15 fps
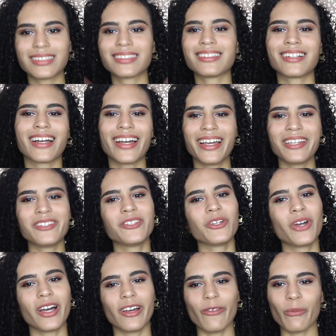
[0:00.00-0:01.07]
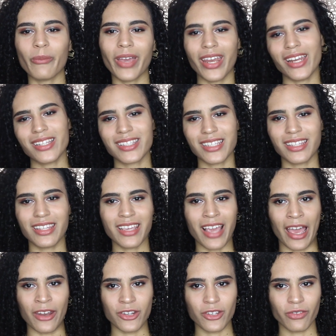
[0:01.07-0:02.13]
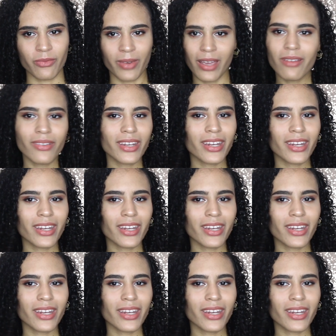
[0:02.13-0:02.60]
So guys, you have made it to the end of my